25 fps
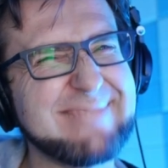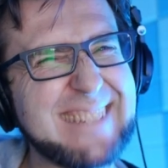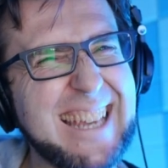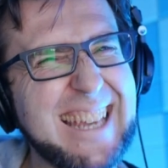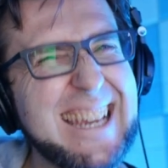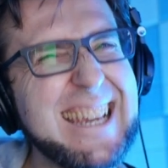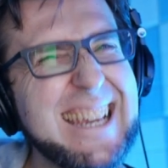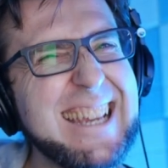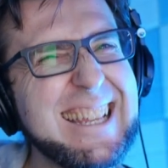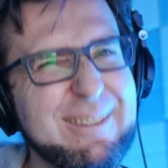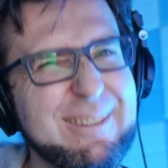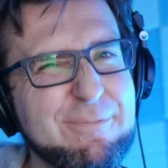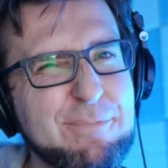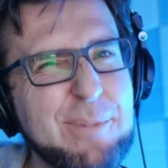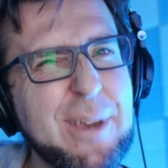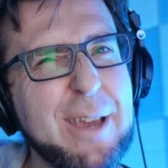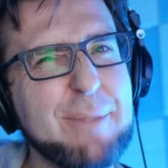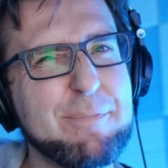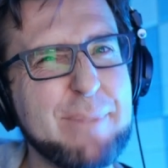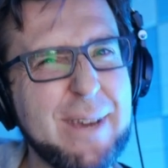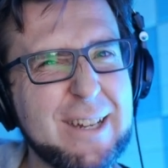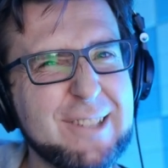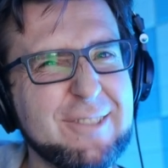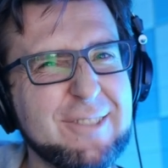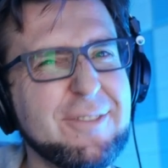It's a
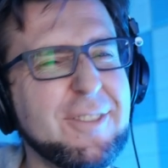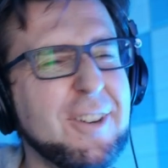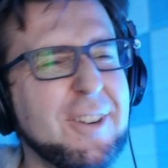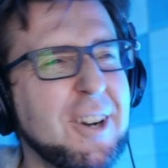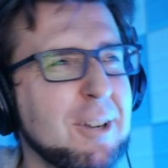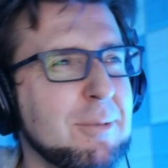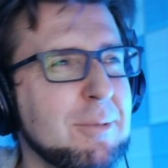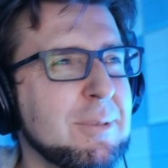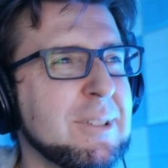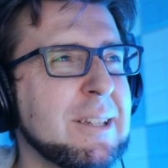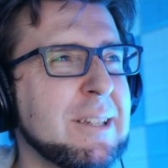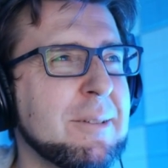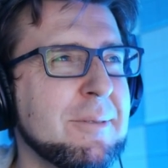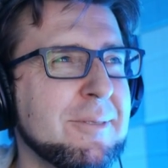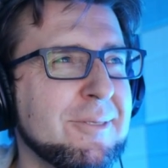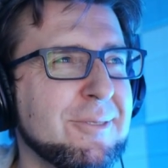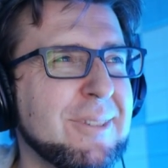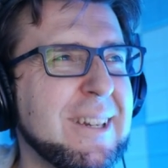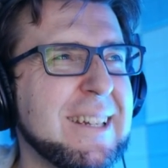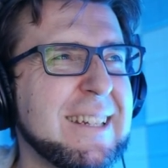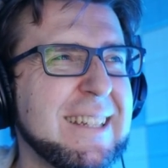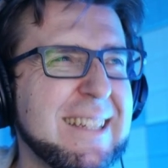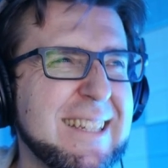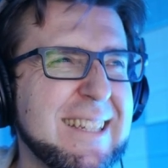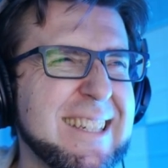better variable name,
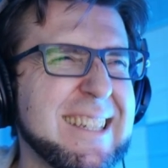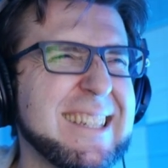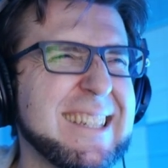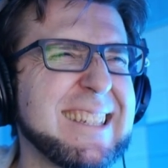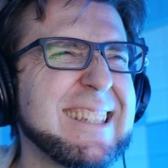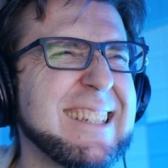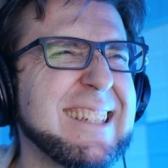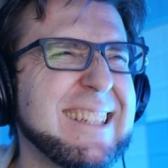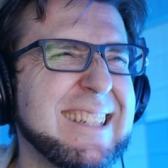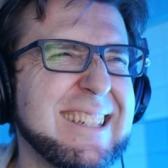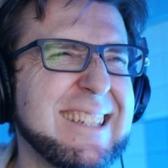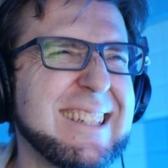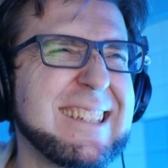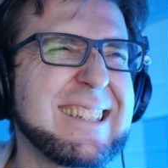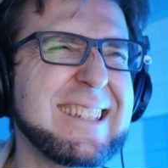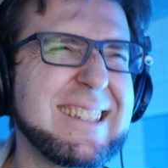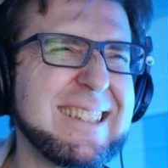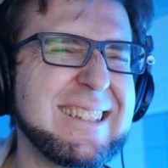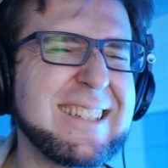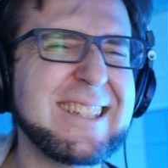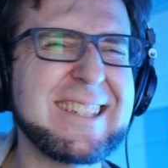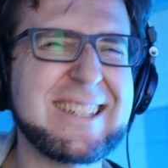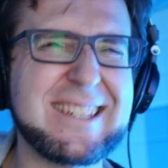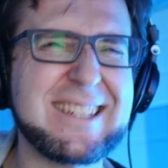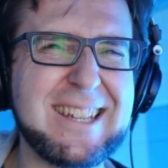right? It
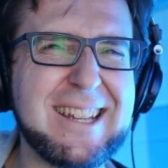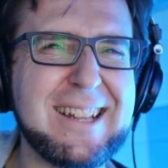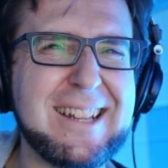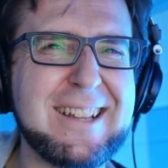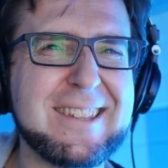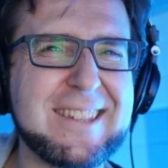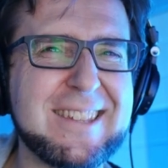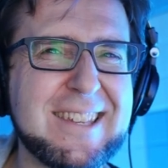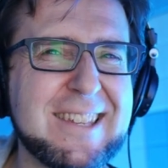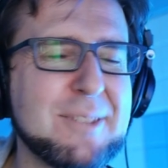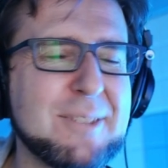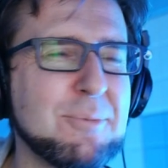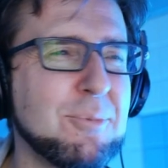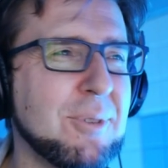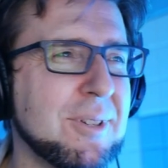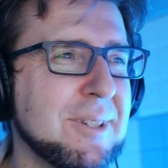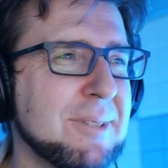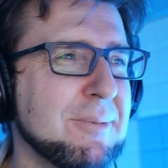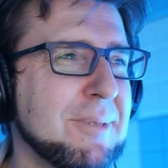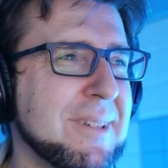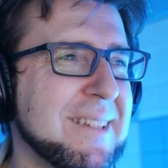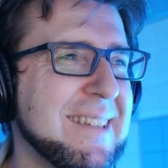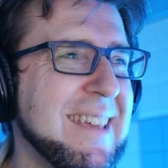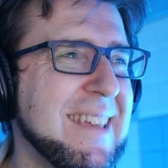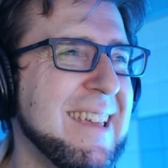just tells us what
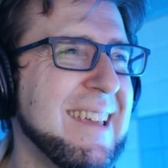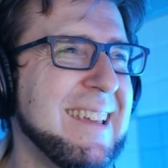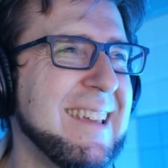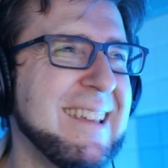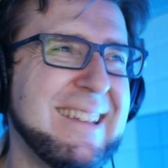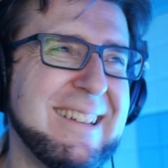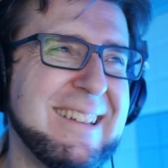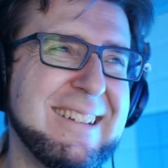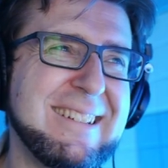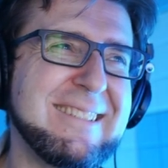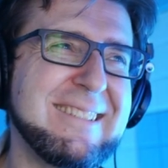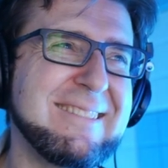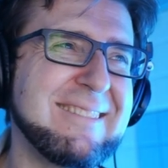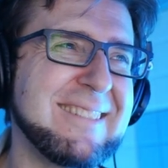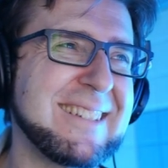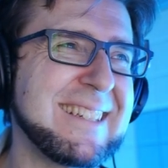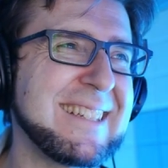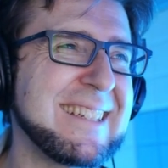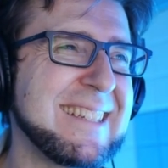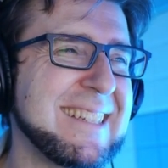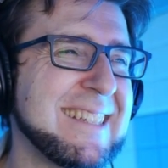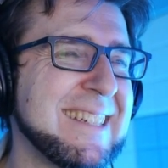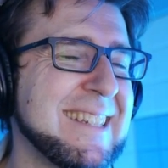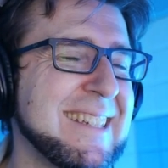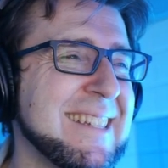
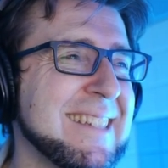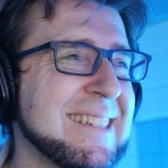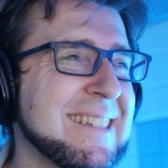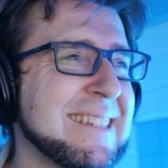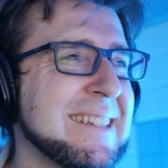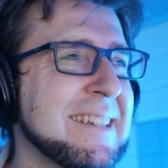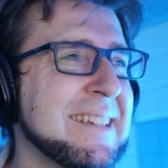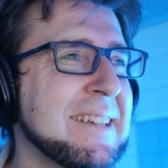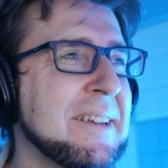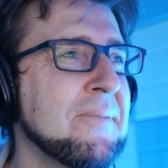this is.